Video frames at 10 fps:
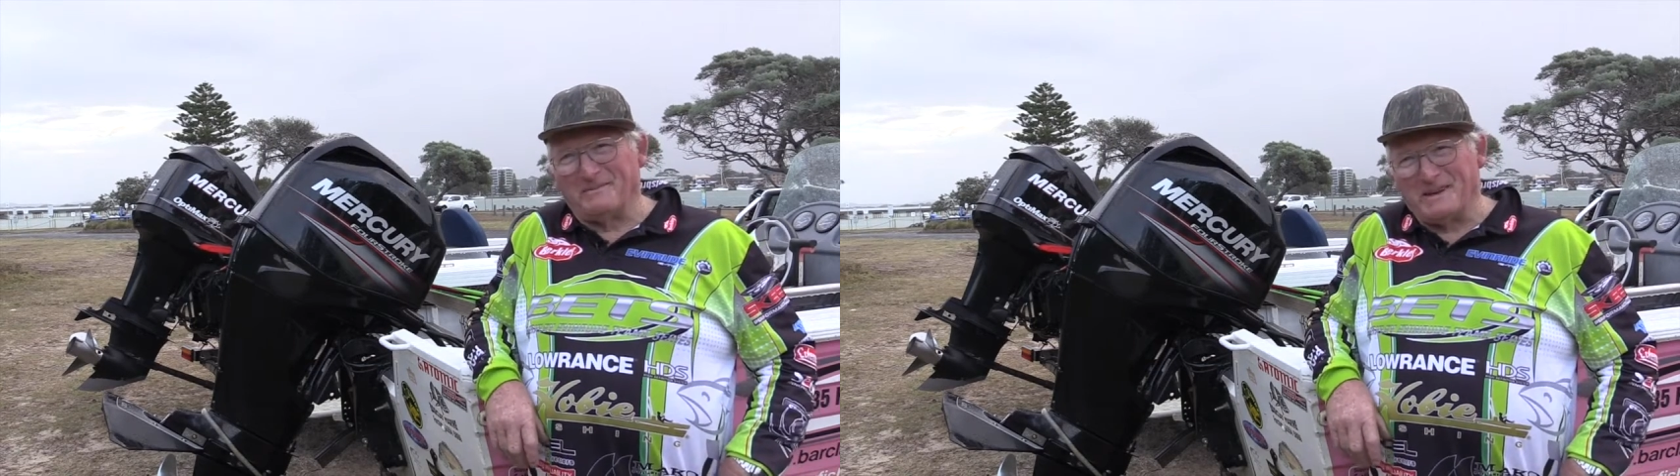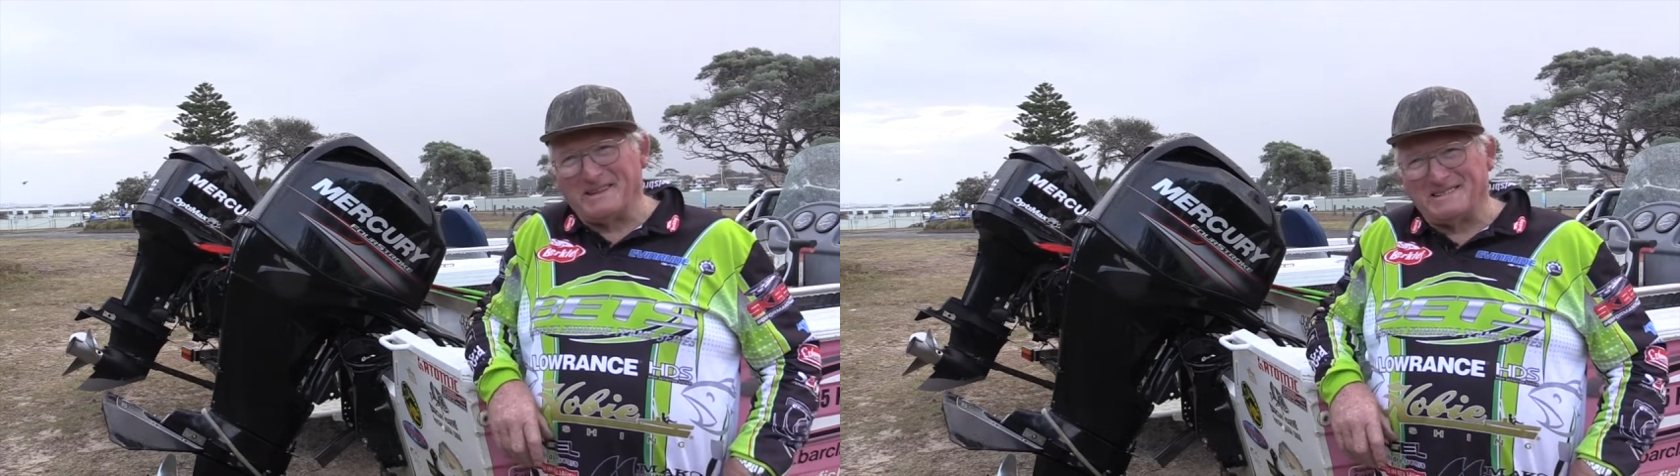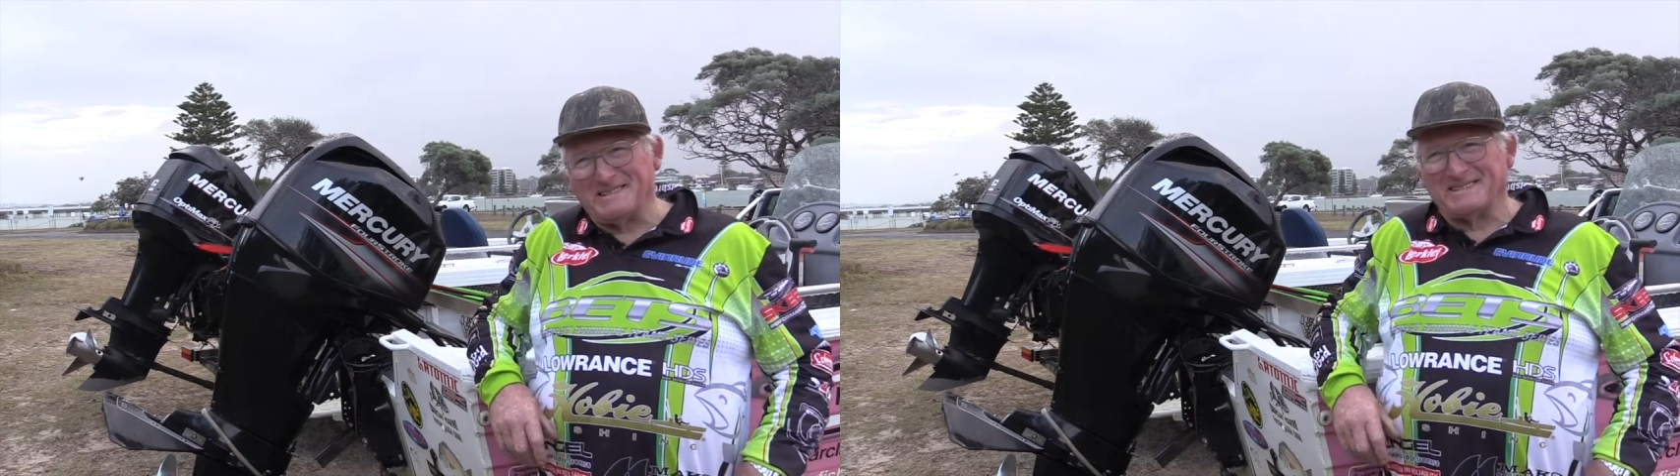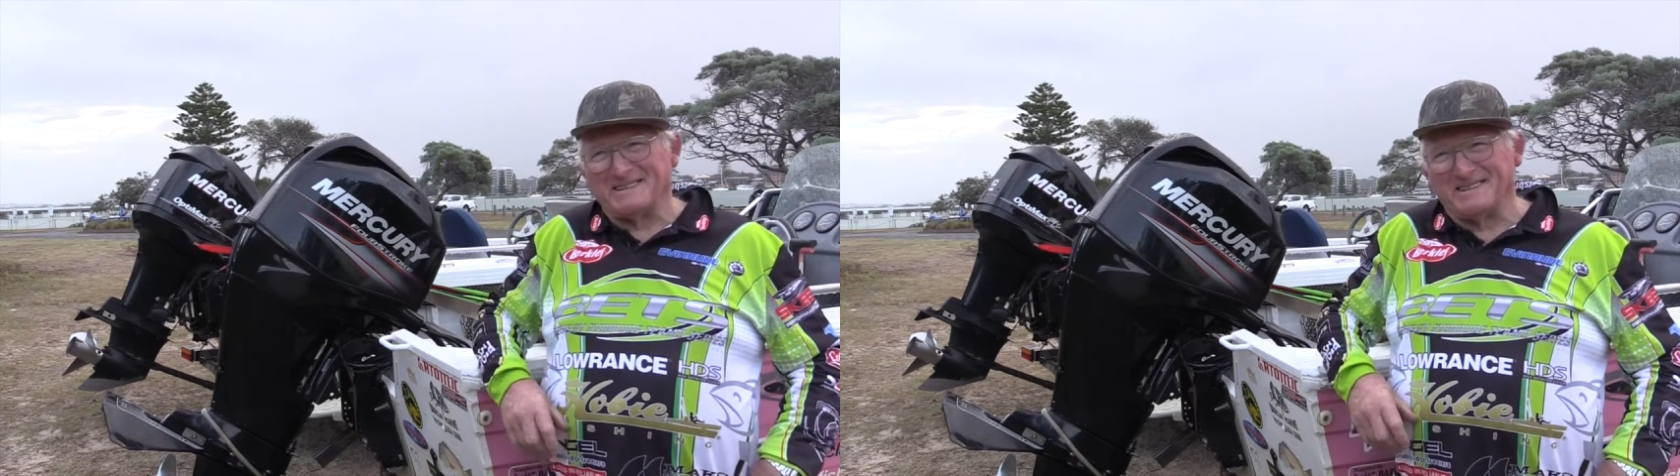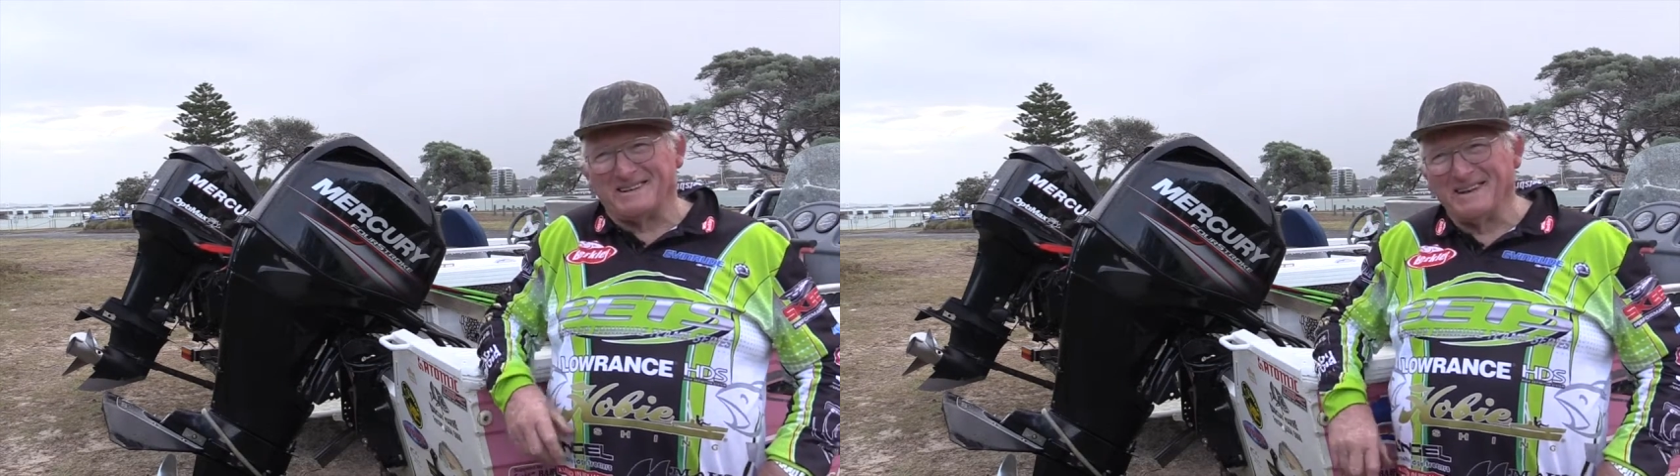Pensions
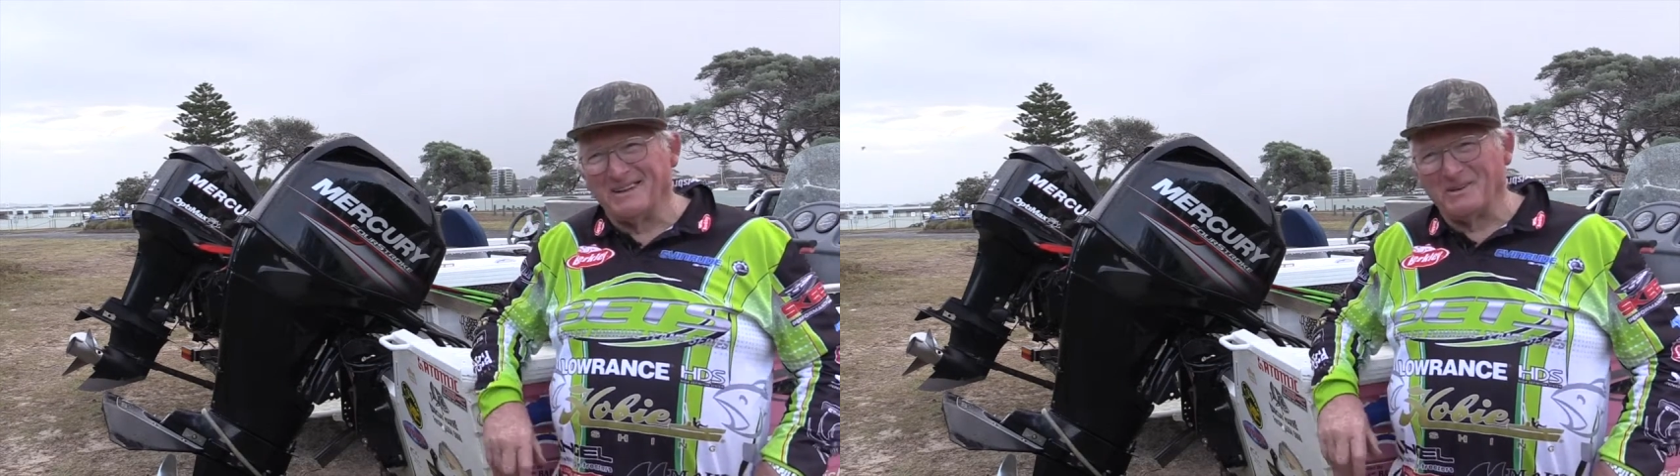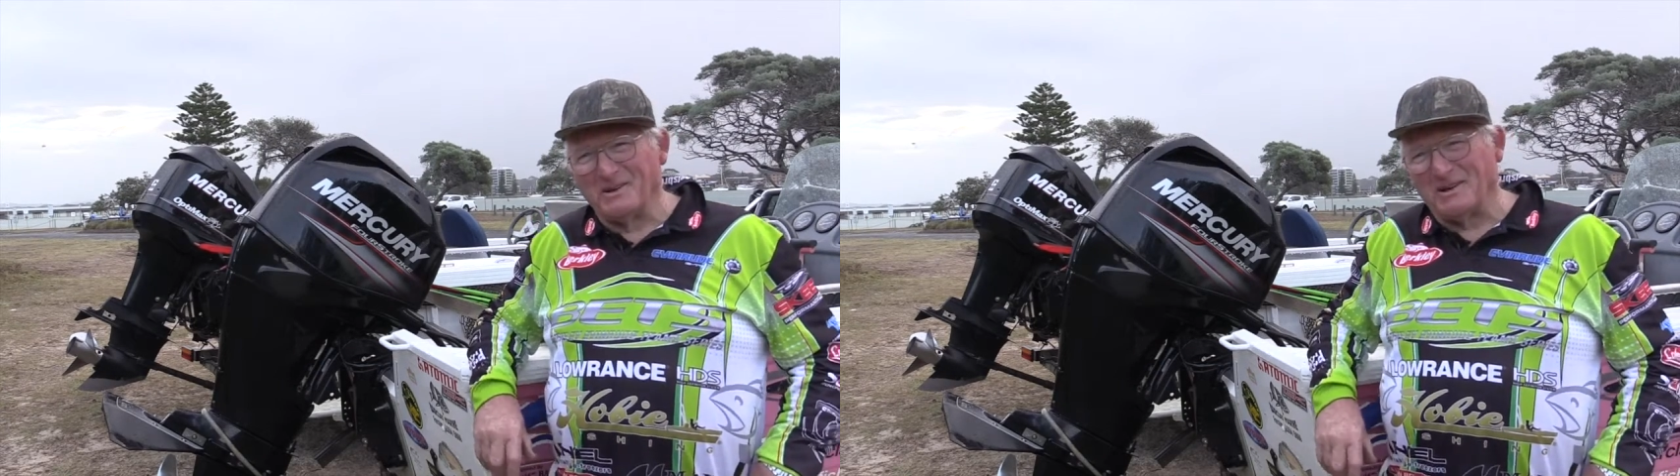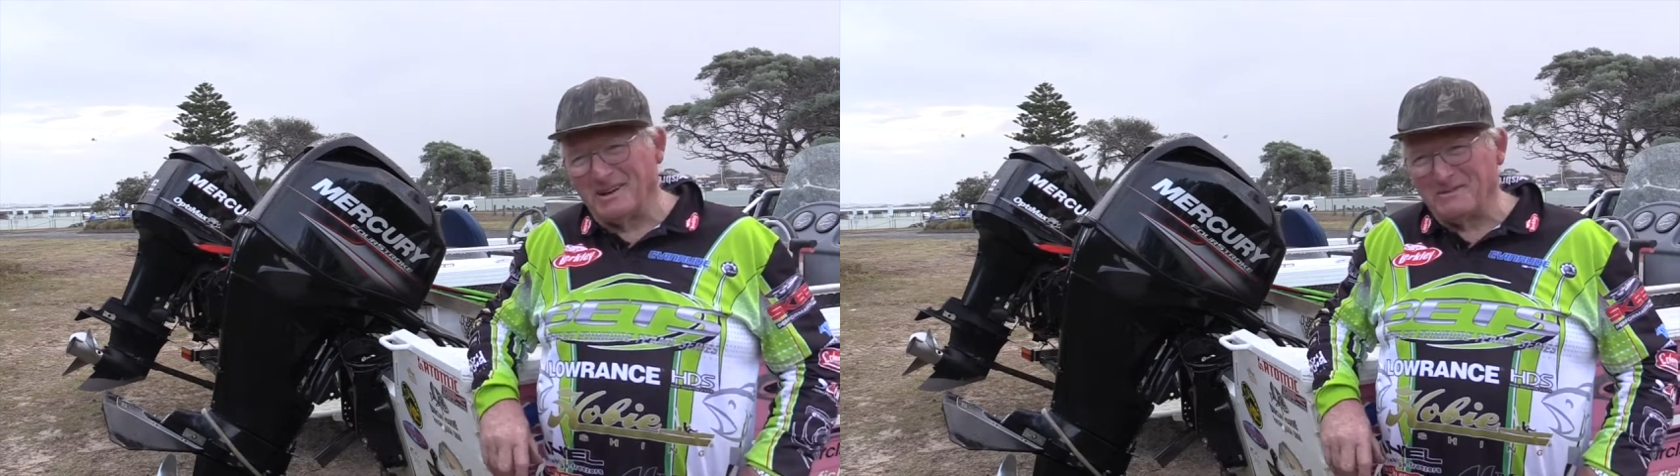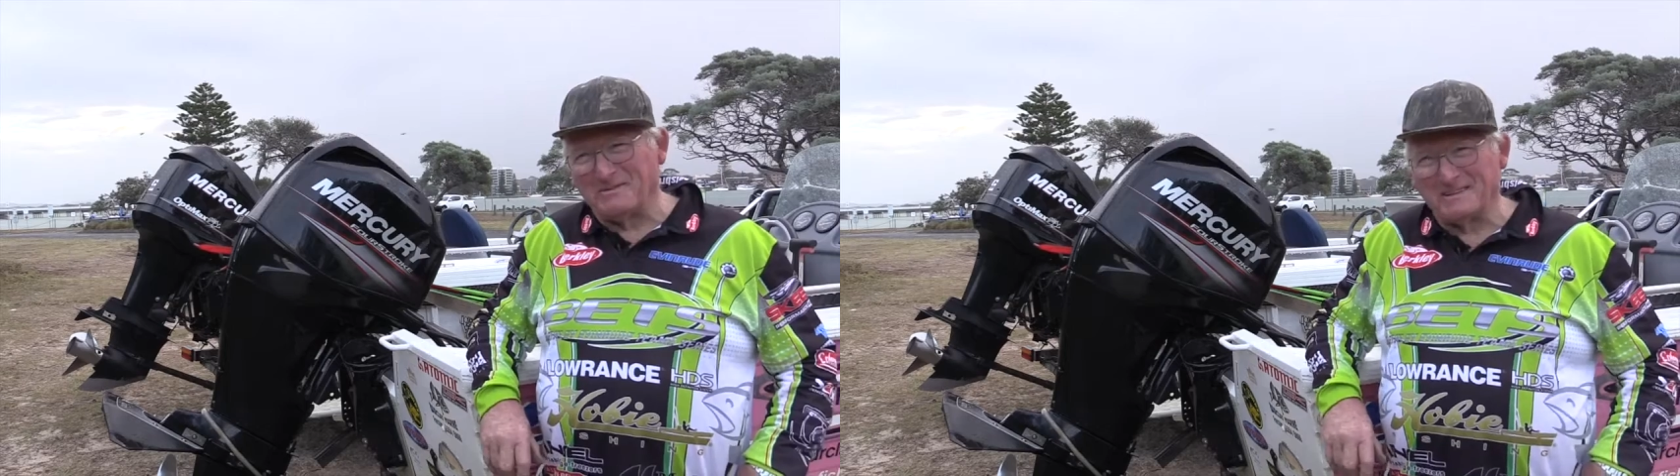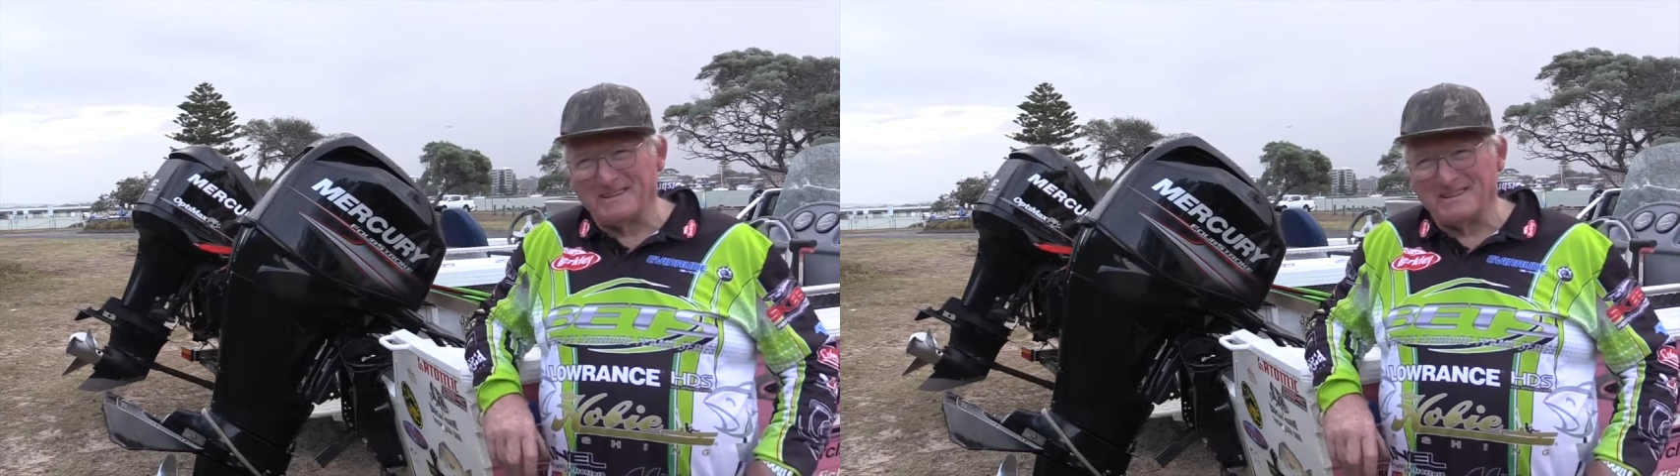are not enough.